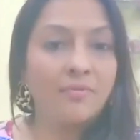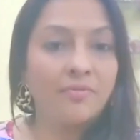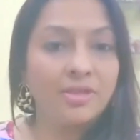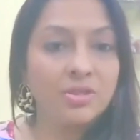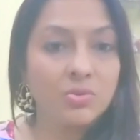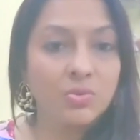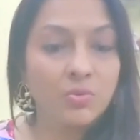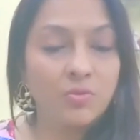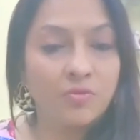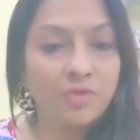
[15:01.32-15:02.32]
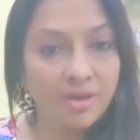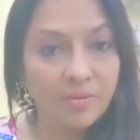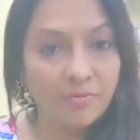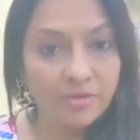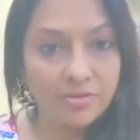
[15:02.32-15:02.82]
up with two, further
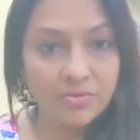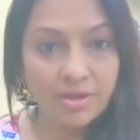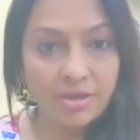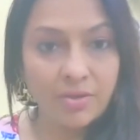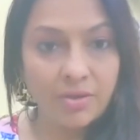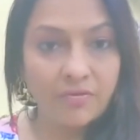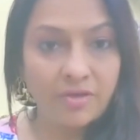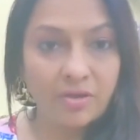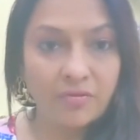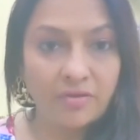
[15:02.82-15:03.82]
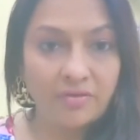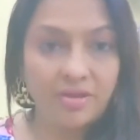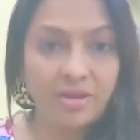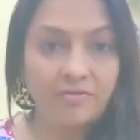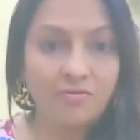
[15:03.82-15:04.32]
up with three. You're aware of
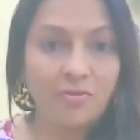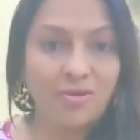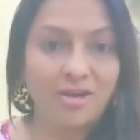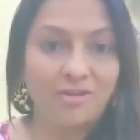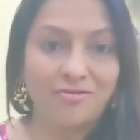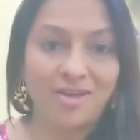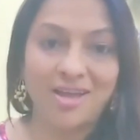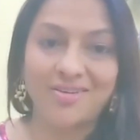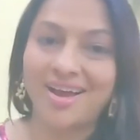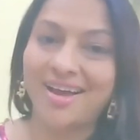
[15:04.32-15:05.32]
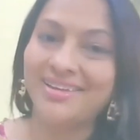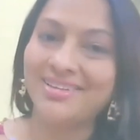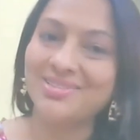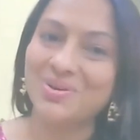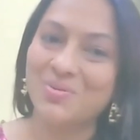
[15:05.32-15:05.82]
everything at four and at five,
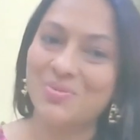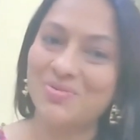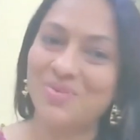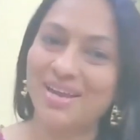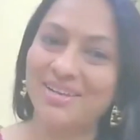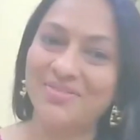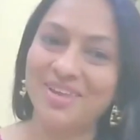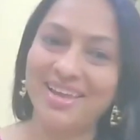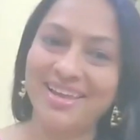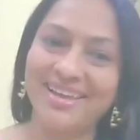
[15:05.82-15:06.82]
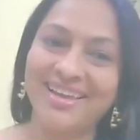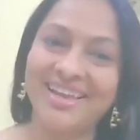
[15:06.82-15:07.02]
eyes open wide awake.